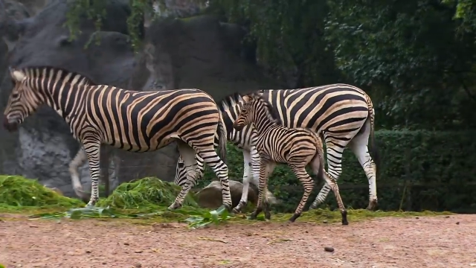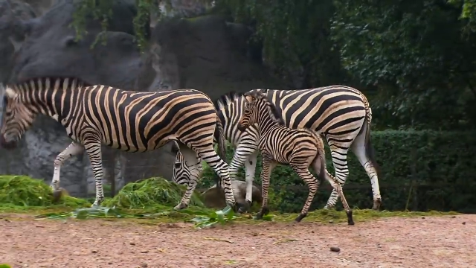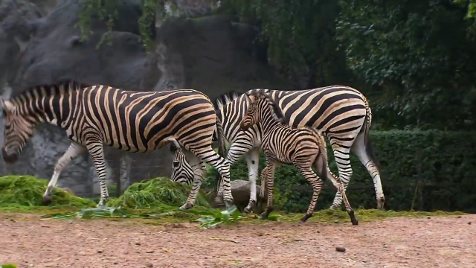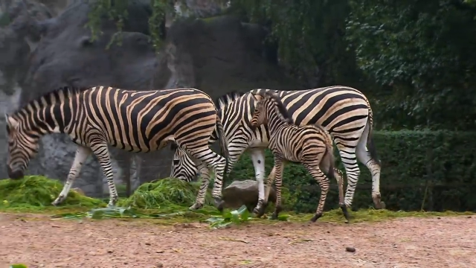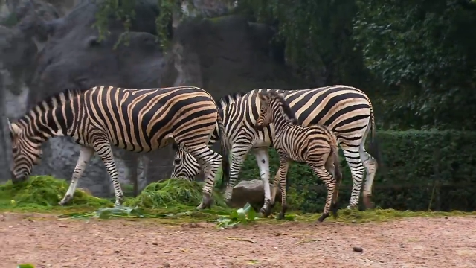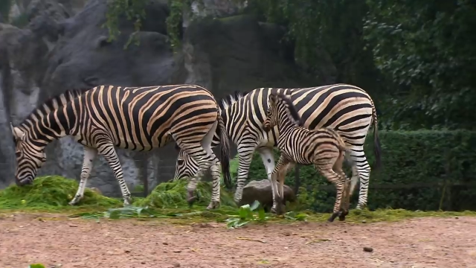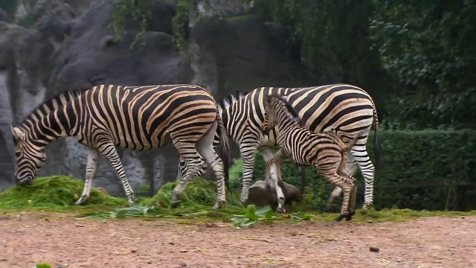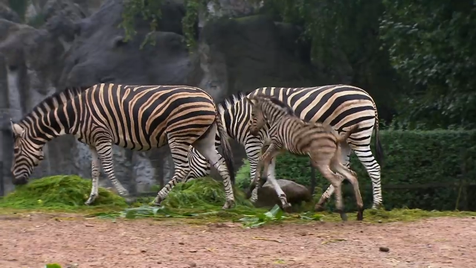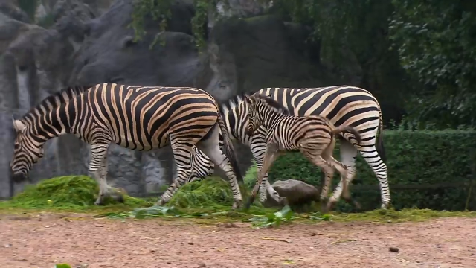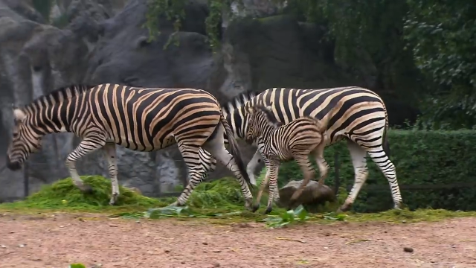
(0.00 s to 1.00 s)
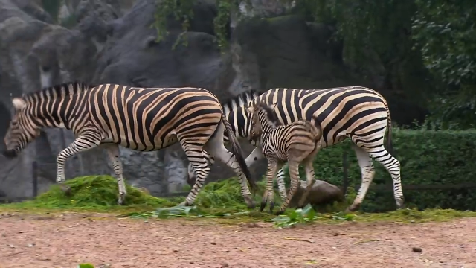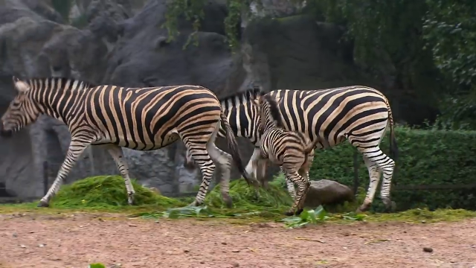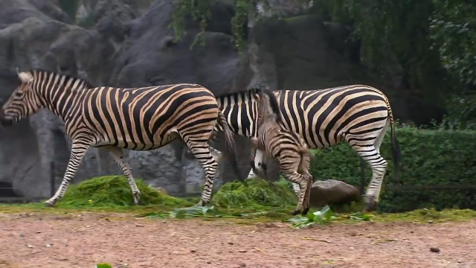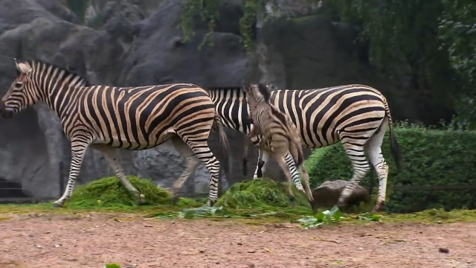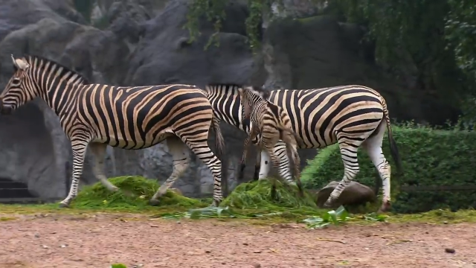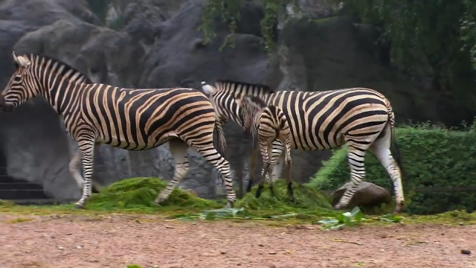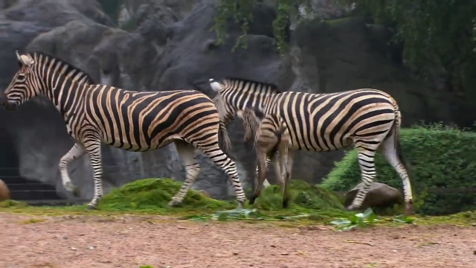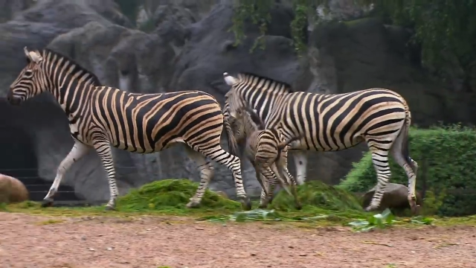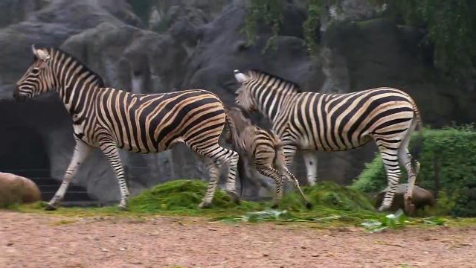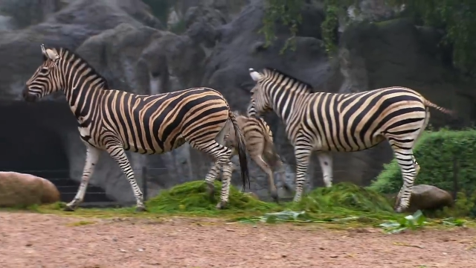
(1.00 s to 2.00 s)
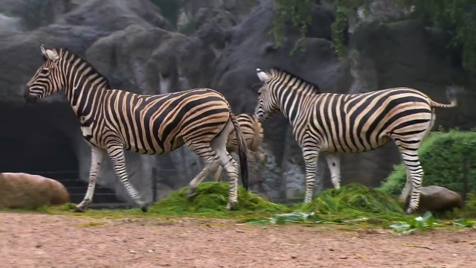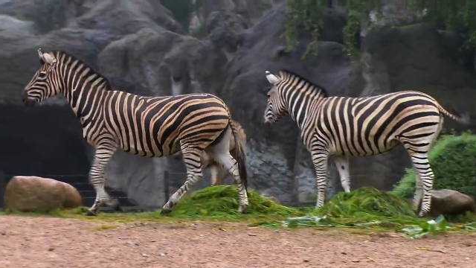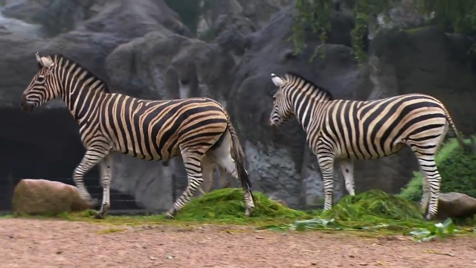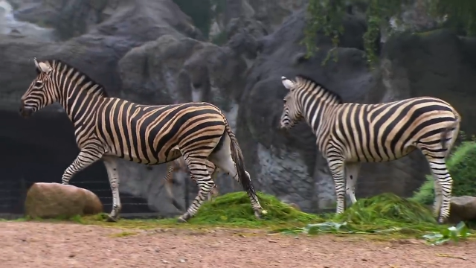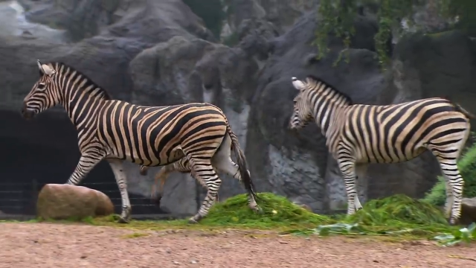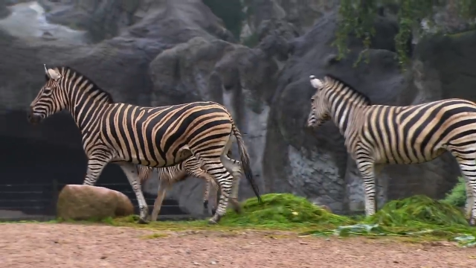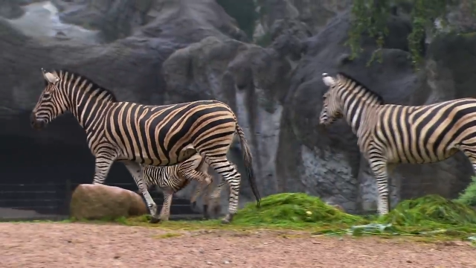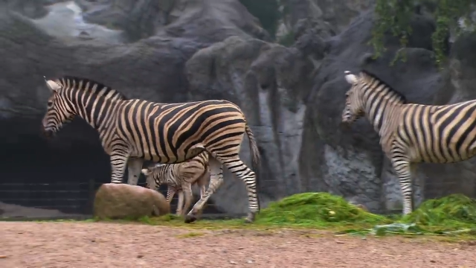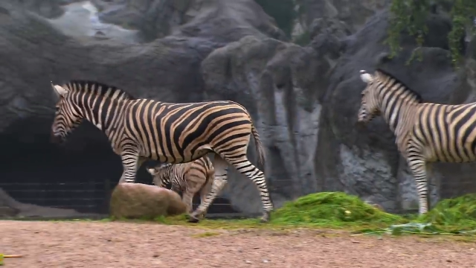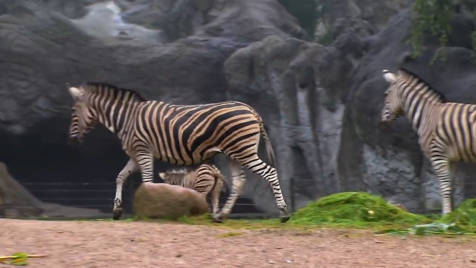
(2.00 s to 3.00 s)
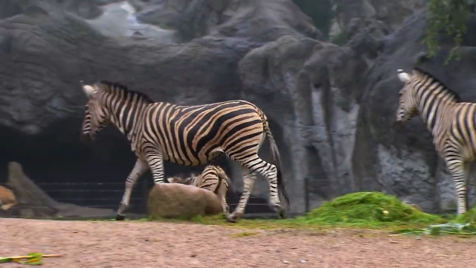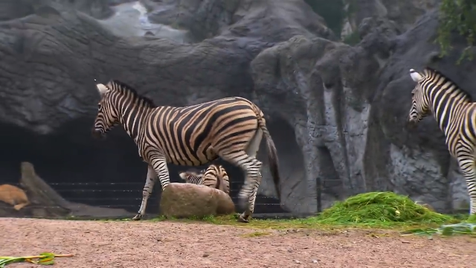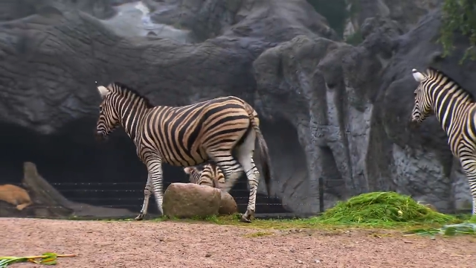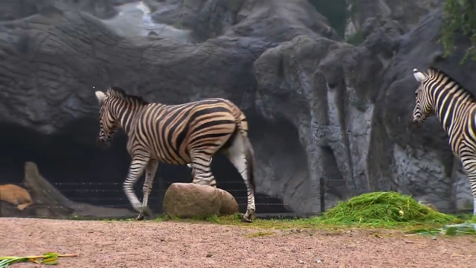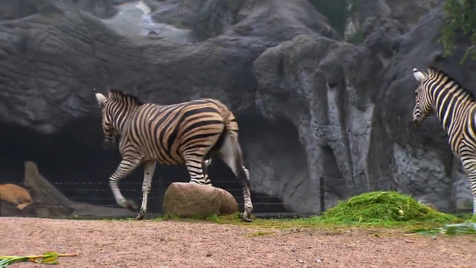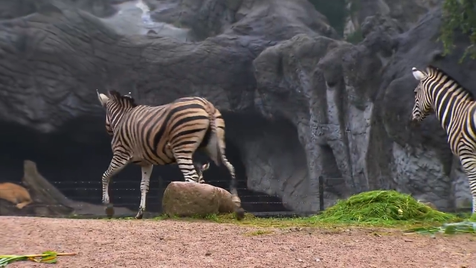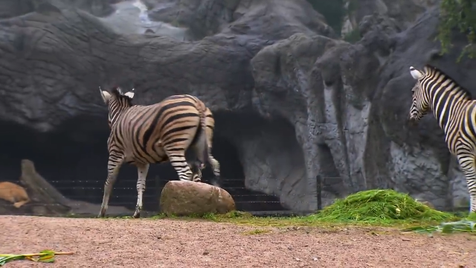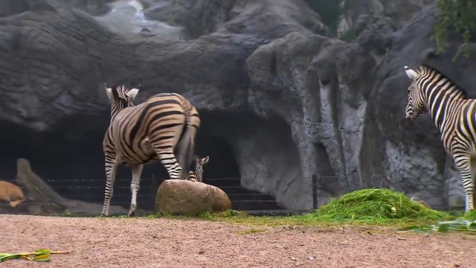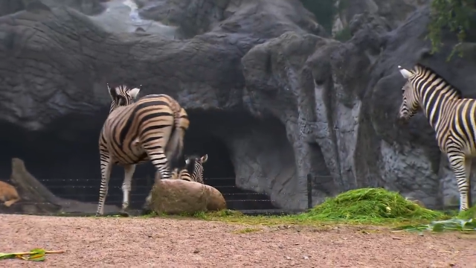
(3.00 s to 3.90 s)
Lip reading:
Nobody's mouth can be seen.